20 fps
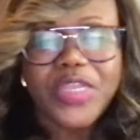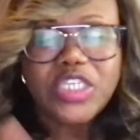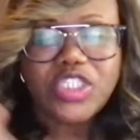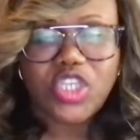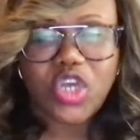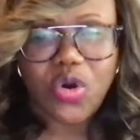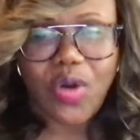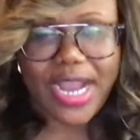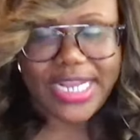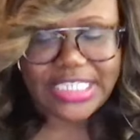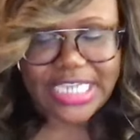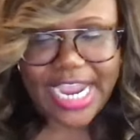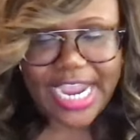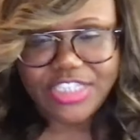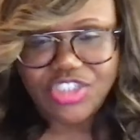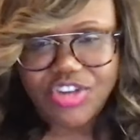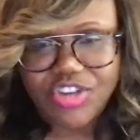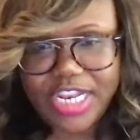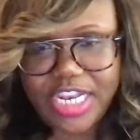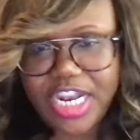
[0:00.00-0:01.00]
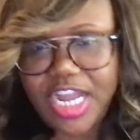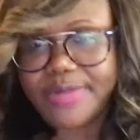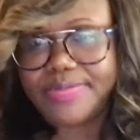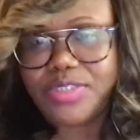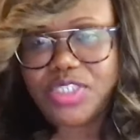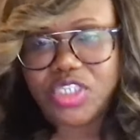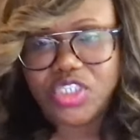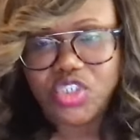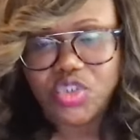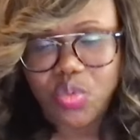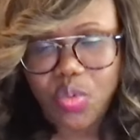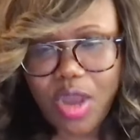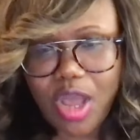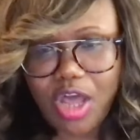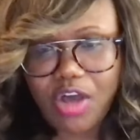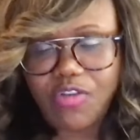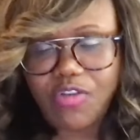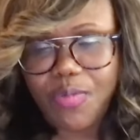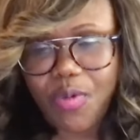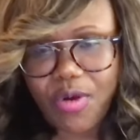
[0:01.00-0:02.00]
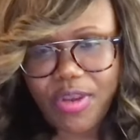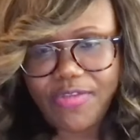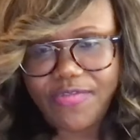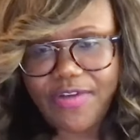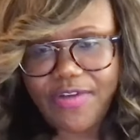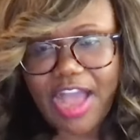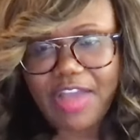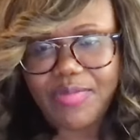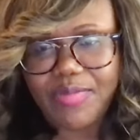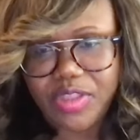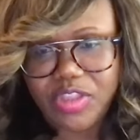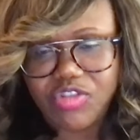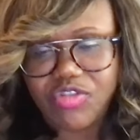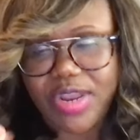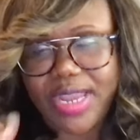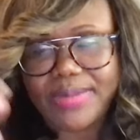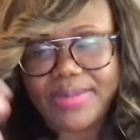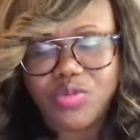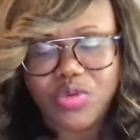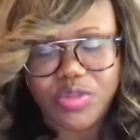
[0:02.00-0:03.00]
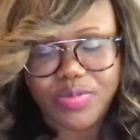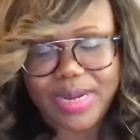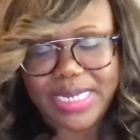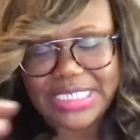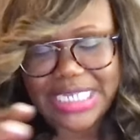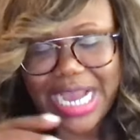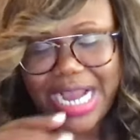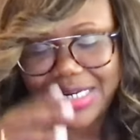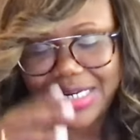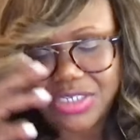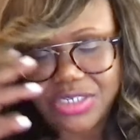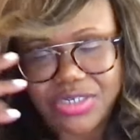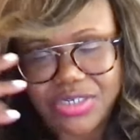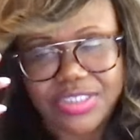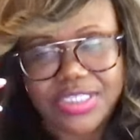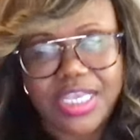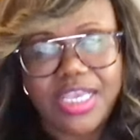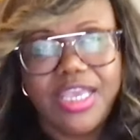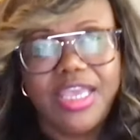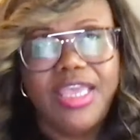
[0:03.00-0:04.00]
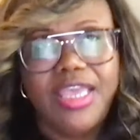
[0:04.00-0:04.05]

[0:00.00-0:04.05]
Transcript: so I titrated up to twelve point five milligrams with my doctor's